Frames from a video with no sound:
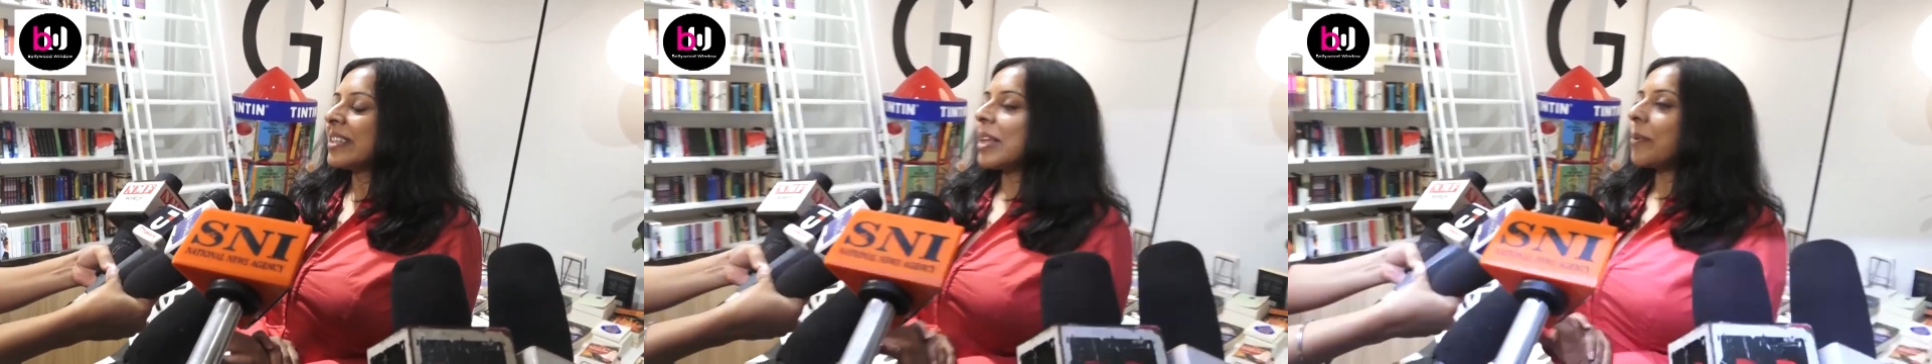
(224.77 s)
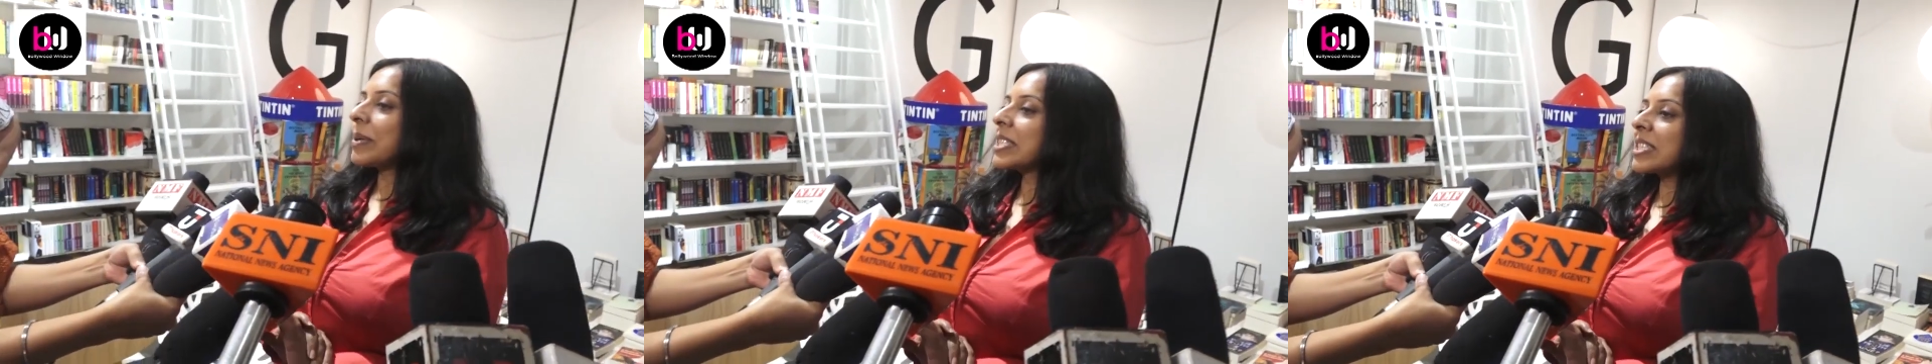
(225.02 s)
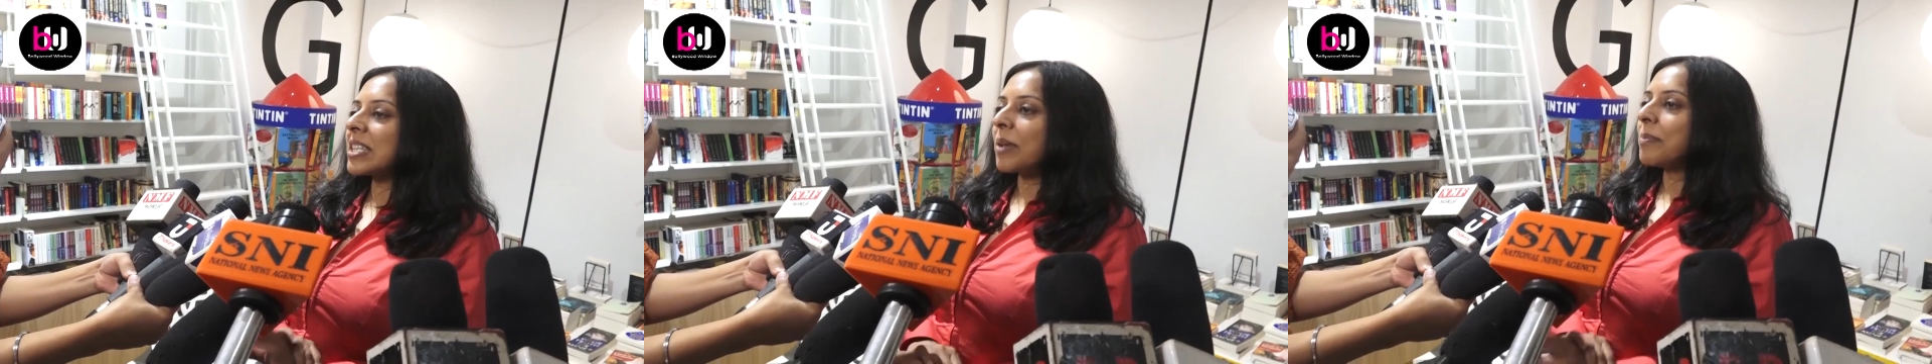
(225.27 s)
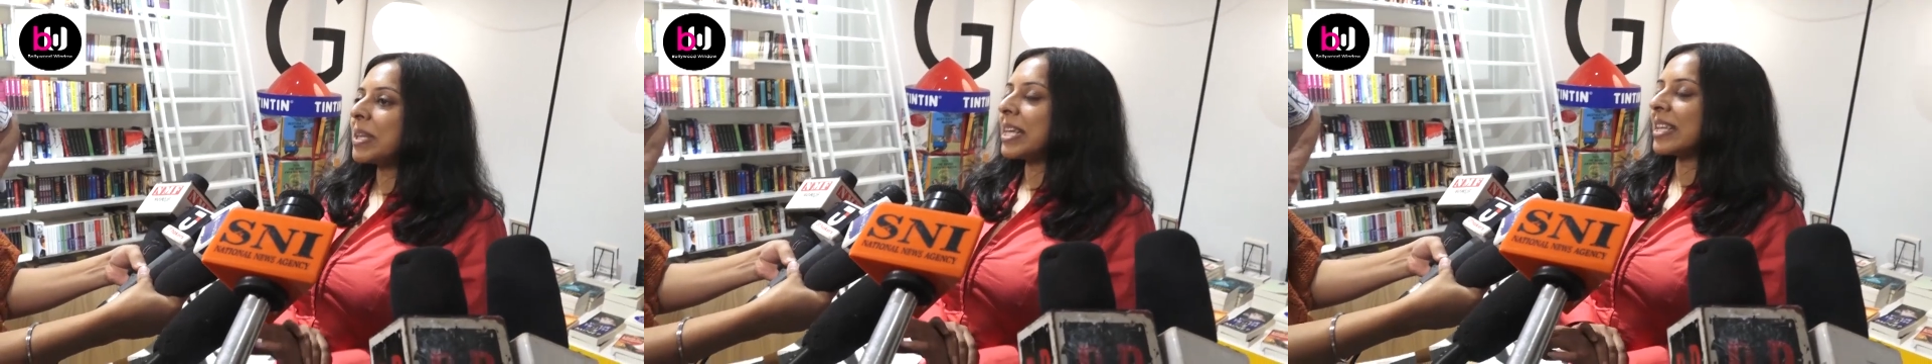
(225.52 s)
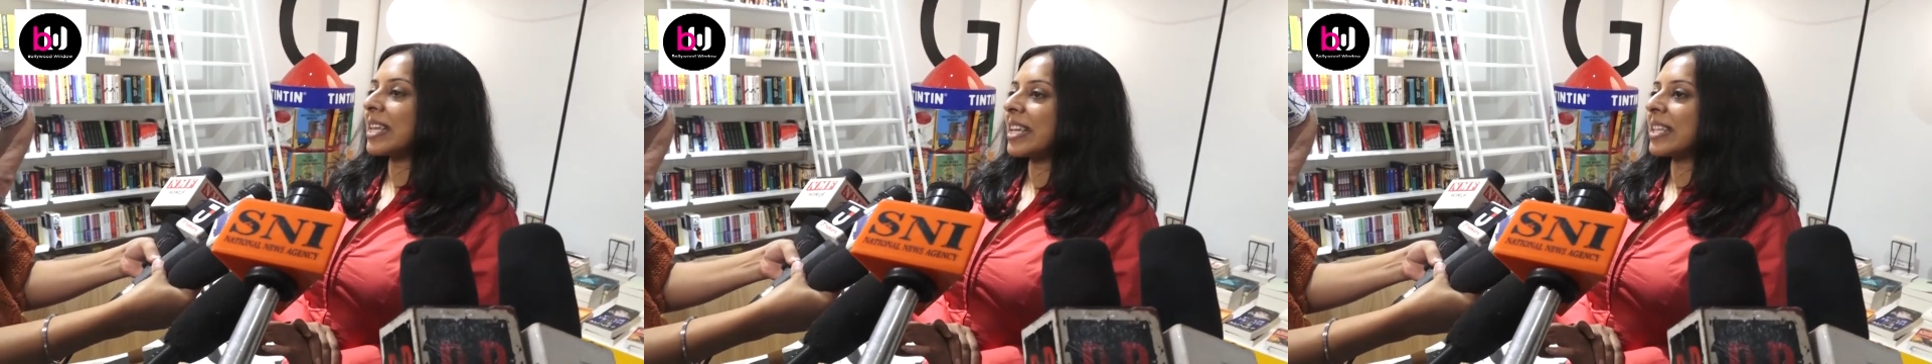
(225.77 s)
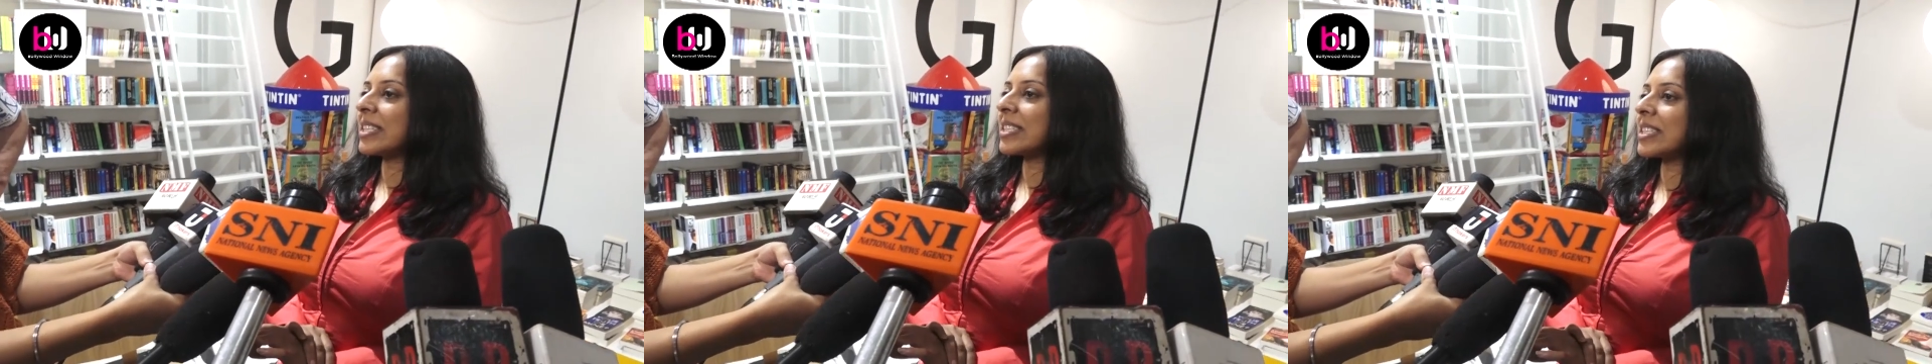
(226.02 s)
There were so many
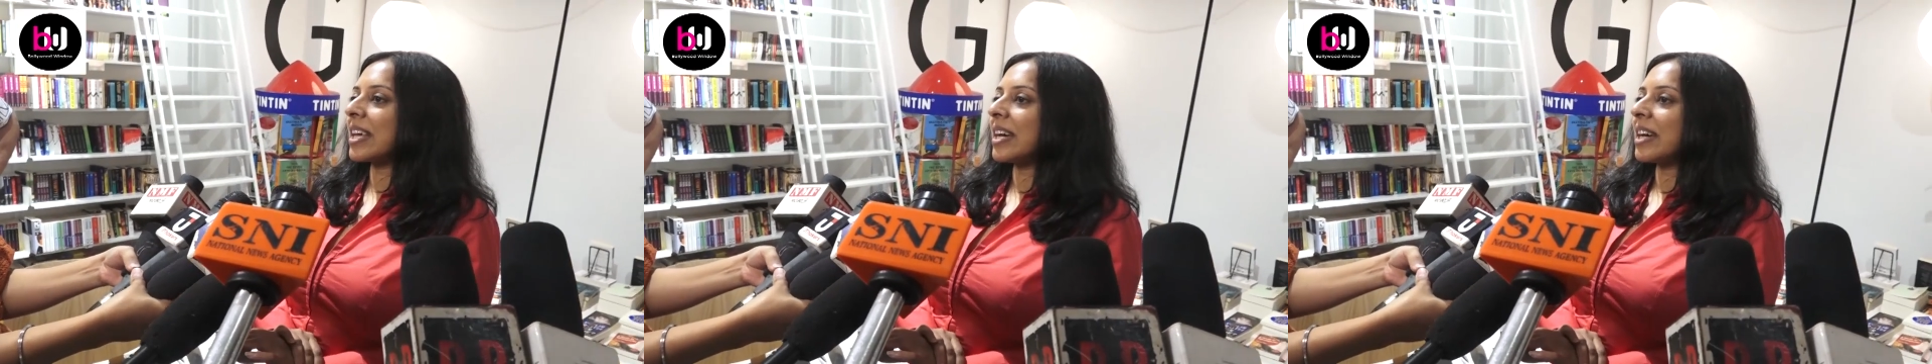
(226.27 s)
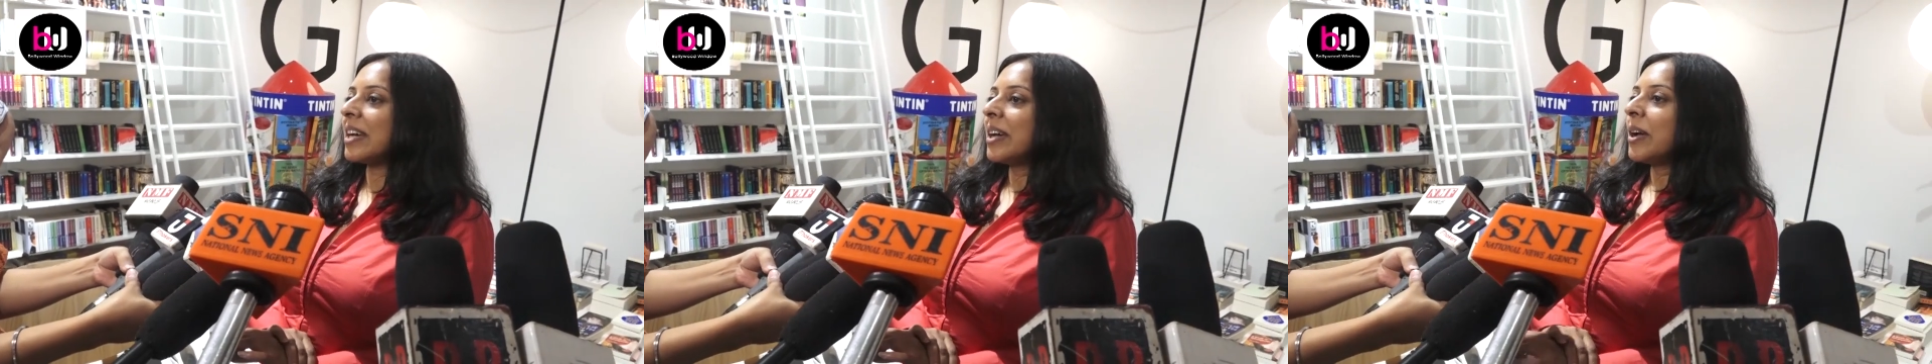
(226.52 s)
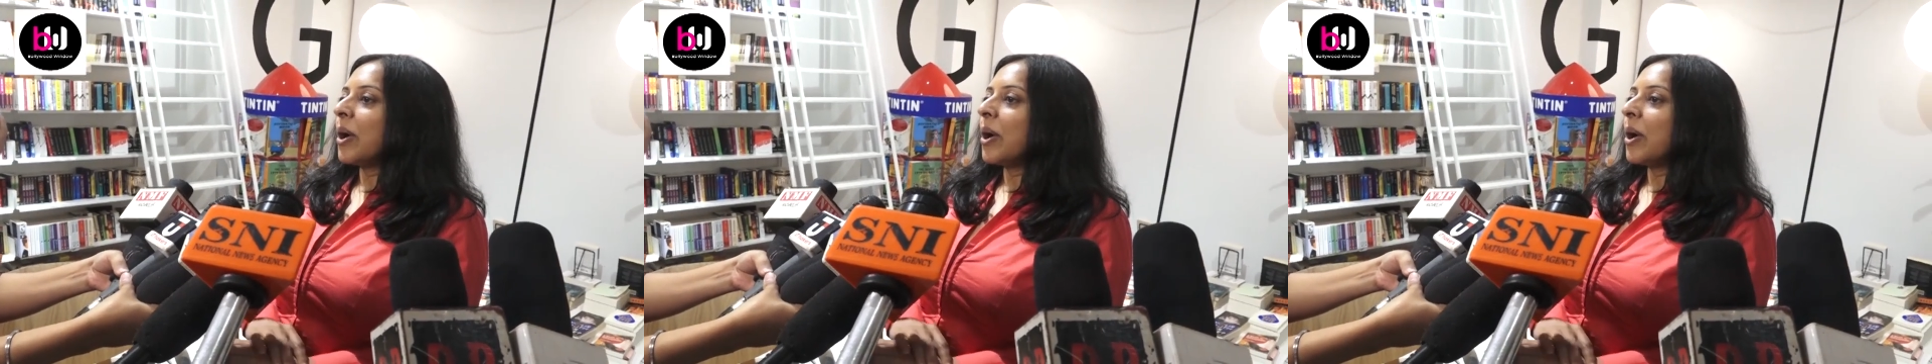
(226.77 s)
things that